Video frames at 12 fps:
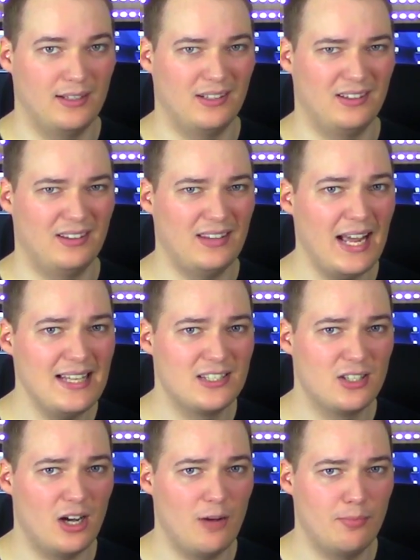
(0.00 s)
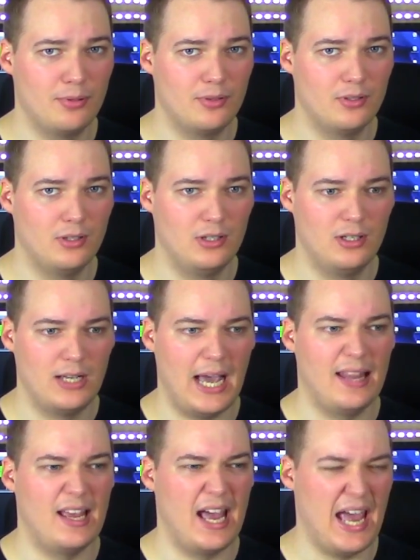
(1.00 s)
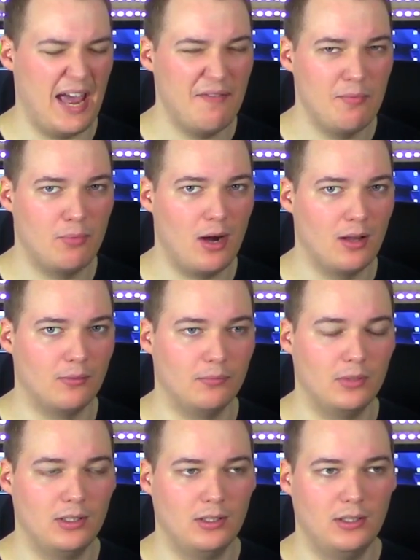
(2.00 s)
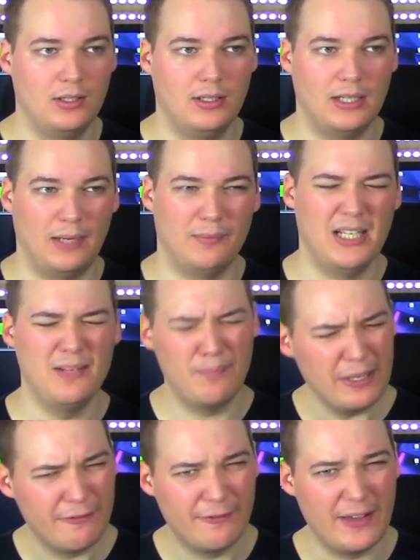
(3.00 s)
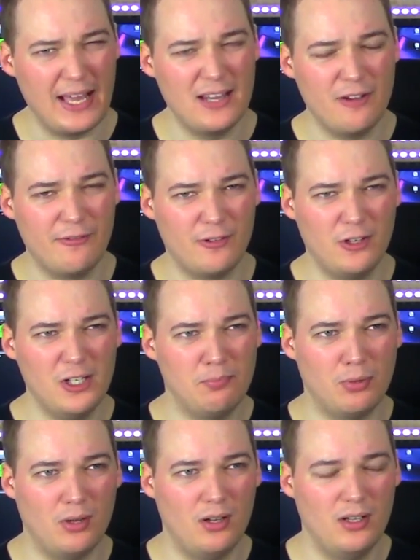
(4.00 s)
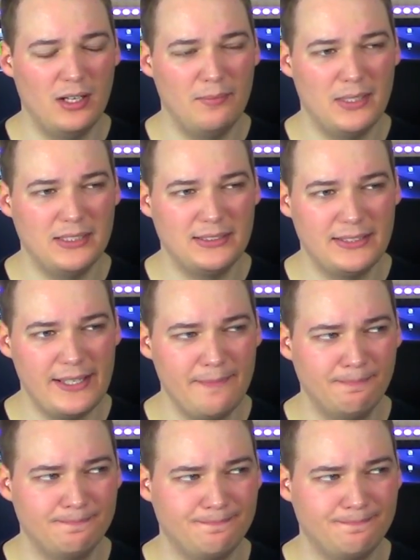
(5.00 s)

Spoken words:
A light top and a heavy bottom. I'm not a big fan of Ernie Ball, I must say.